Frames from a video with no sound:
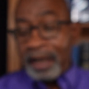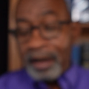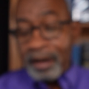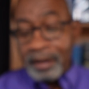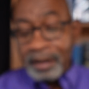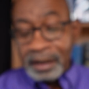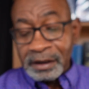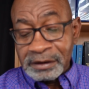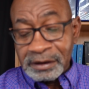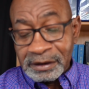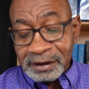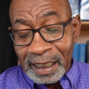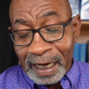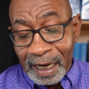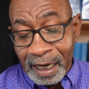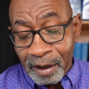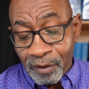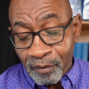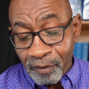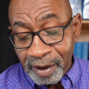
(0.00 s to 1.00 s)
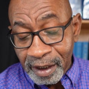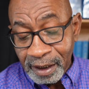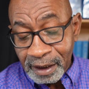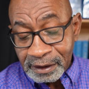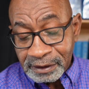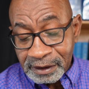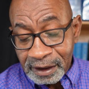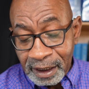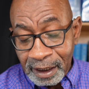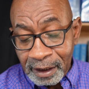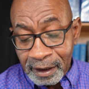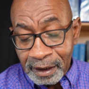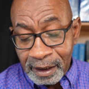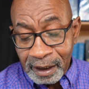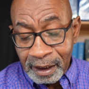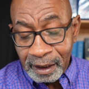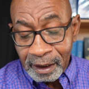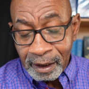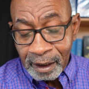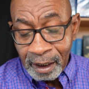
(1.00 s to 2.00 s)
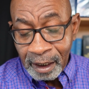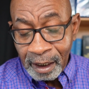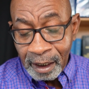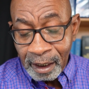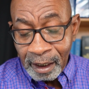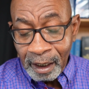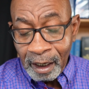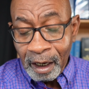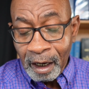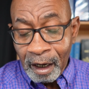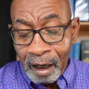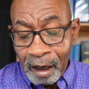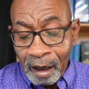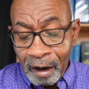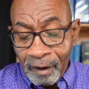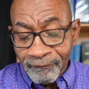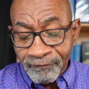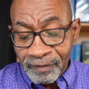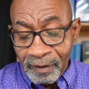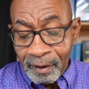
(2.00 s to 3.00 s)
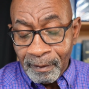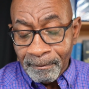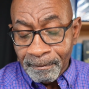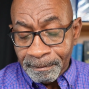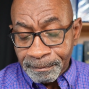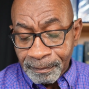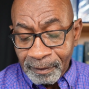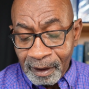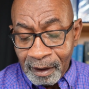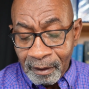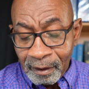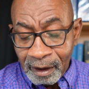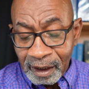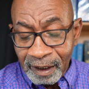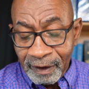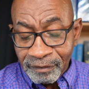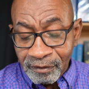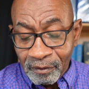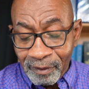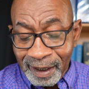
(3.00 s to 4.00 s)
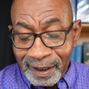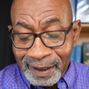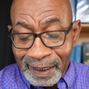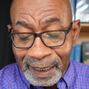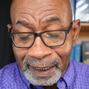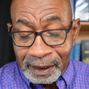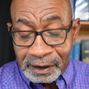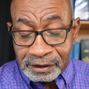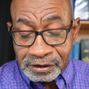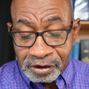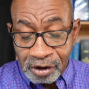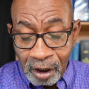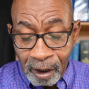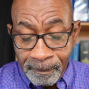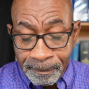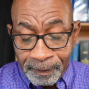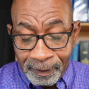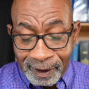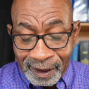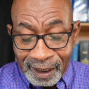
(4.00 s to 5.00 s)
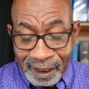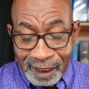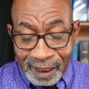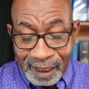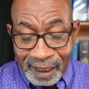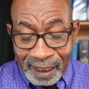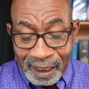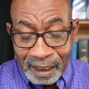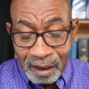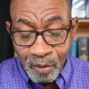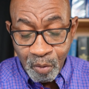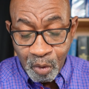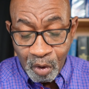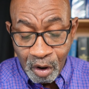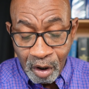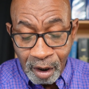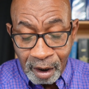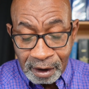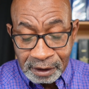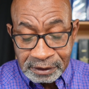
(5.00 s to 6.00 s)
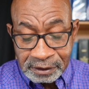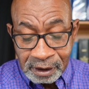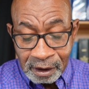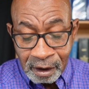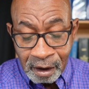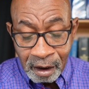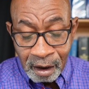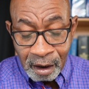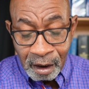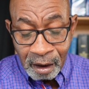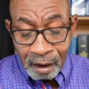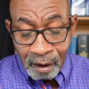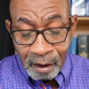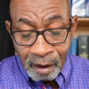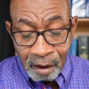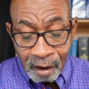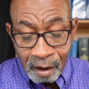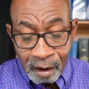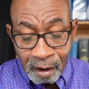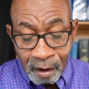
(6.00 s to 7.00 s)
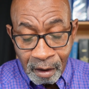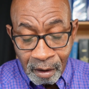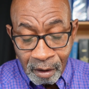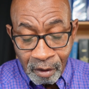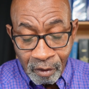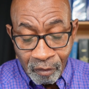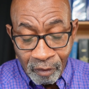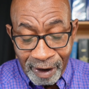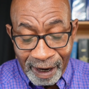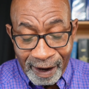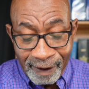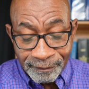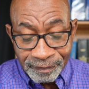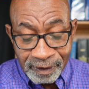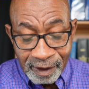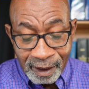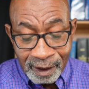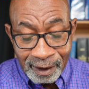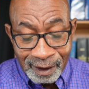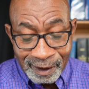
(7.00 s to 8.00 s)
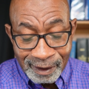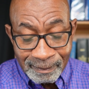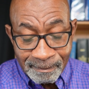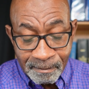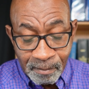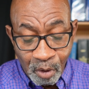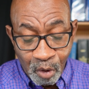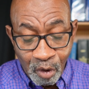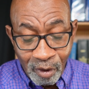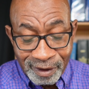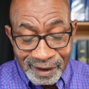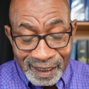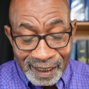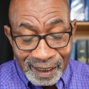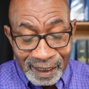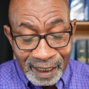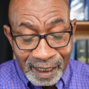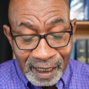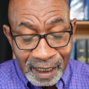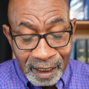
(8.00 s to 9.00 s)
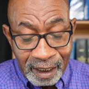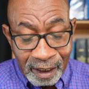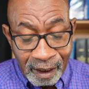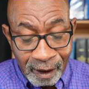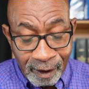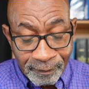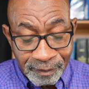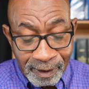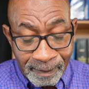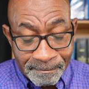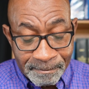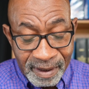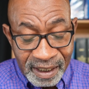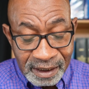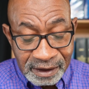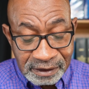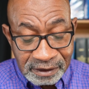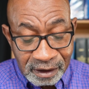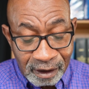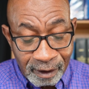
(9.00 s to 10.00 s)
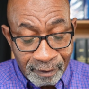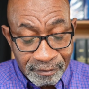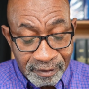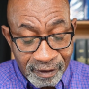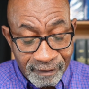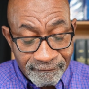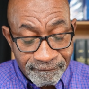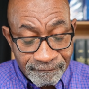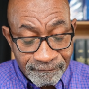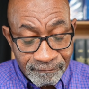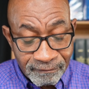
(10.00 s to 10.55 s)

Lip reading: here, and this is how it reads in the, from left to right. Now the serpent, he was crafty more than any of the beasts of the